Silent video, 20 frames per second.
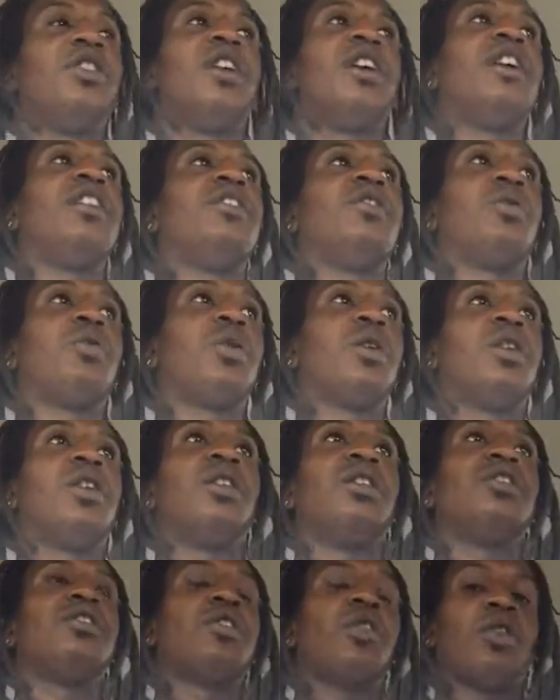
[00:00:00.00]
you're in the
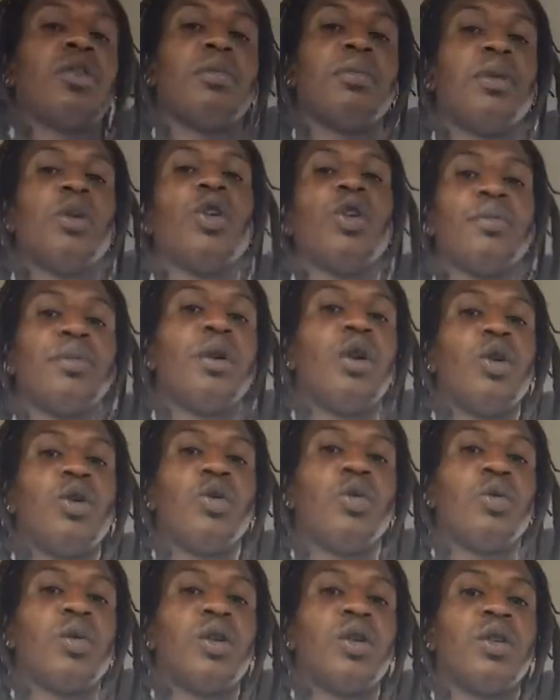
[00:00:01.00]
world and it's going to blow up the
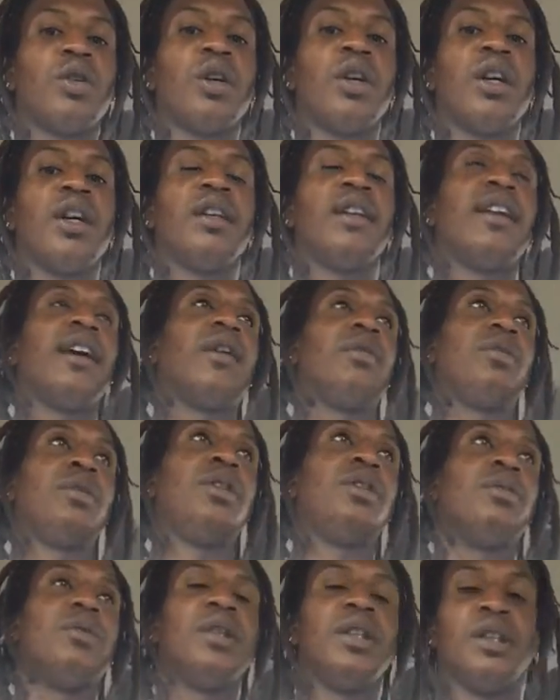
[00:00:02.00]
whole world. Now
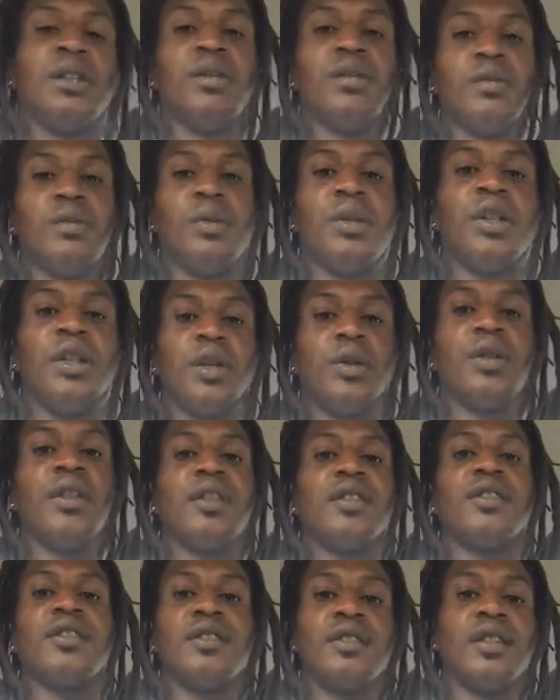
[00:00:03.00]
we we we know
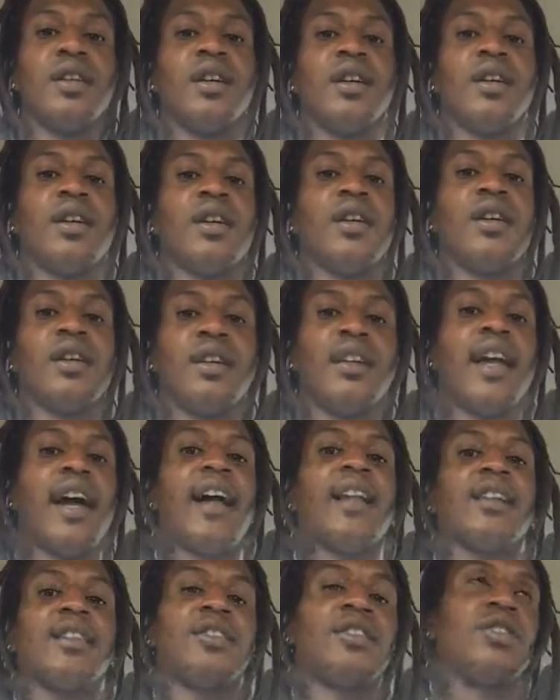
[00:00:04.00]
this is a, a
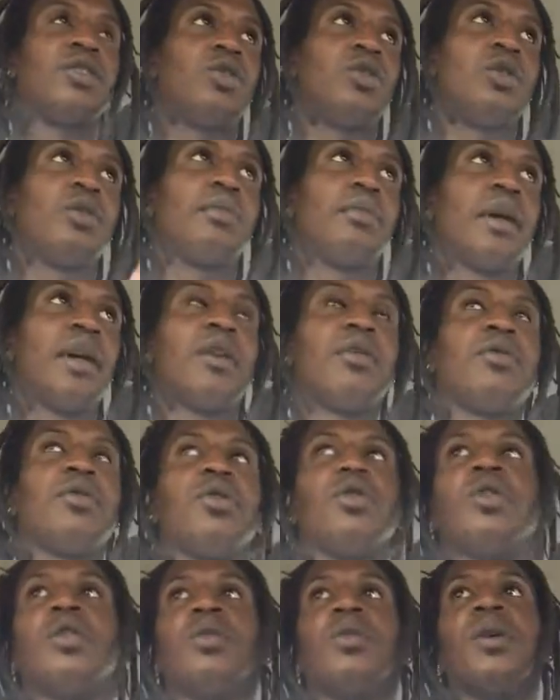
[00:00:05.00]
analogy or a
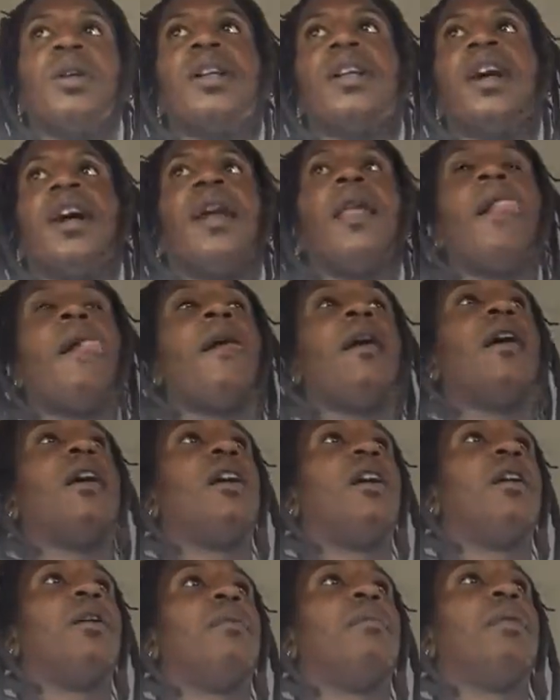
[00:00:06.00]
metaphor or whatnot,
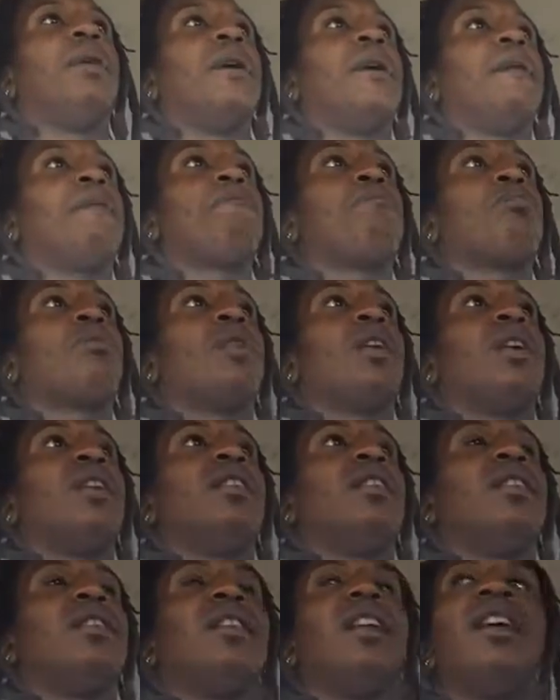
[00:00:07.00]
um, but
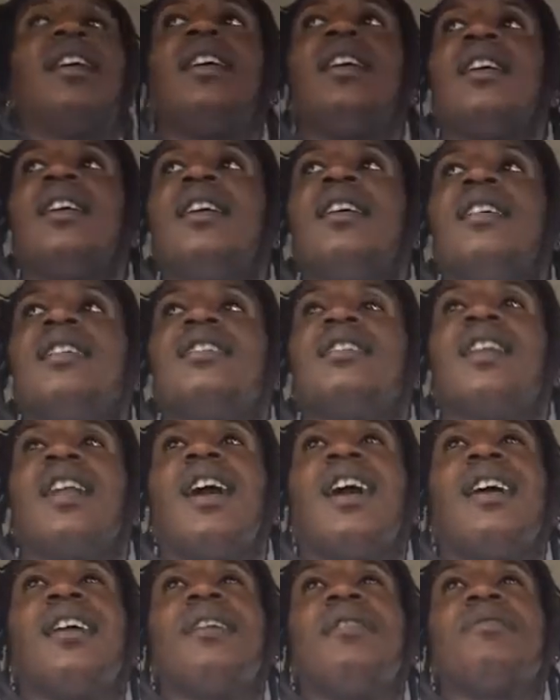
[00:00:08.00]
the thing is
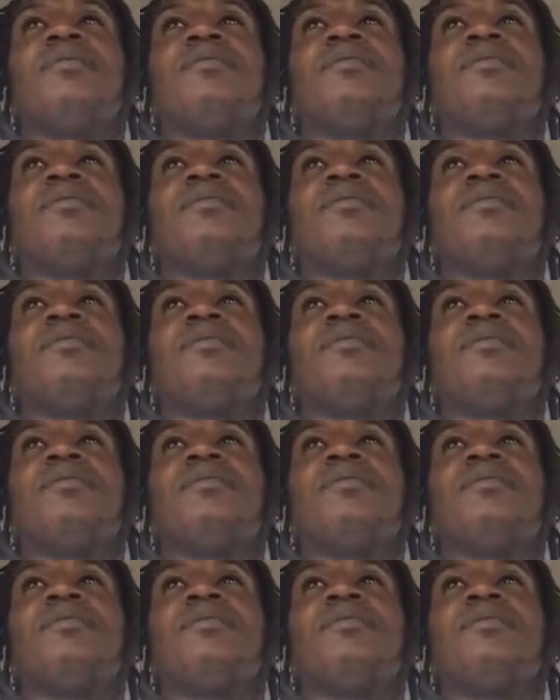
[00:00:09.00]
like